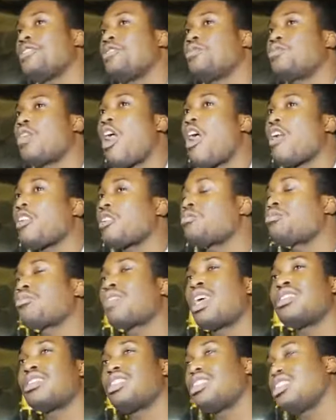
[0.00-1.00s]
man. I,
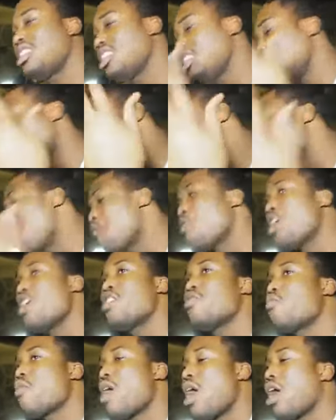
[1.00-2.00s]
I see it in their
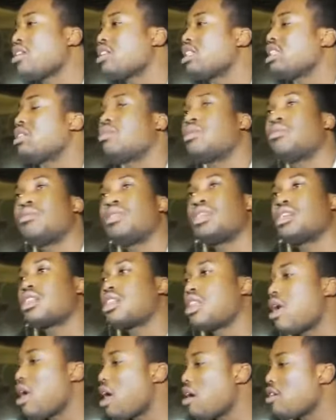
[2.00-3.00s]
face, man. I step up in the
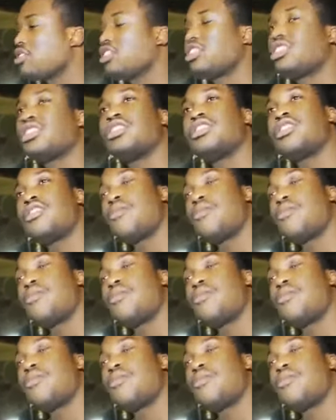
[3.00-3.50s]
cloud, I go show